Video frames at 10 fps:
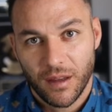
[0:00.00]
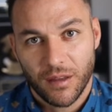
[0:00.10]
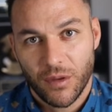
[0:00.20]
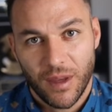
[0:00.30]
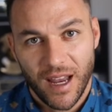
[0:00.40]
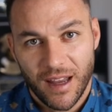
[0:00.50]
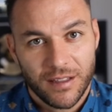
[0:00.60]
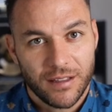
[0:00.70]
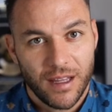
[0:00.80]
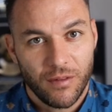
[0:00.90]
You can
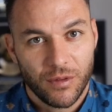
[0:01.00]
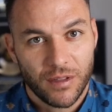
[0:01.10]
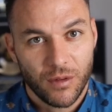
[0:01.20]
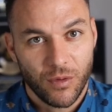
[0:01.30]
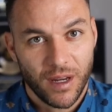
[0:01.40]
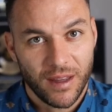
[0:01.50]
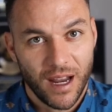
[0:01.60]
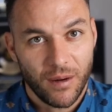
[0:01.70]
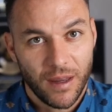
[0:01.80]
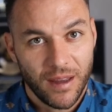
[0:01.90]
access everything right
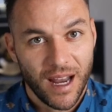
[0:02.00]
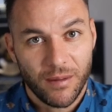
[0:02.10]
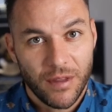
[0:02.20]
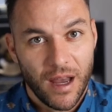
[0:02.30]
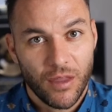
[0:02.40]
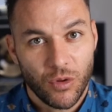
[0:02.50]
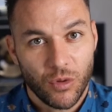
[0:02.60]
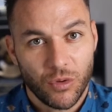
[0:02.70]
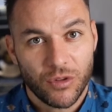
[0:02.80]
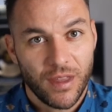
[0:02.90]
now at
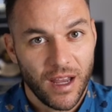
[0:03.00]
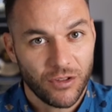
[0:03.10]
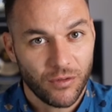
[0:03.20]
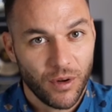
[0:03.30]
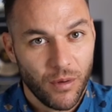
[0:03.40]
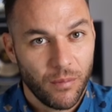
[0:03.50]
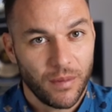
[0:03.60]
labs.google/flow.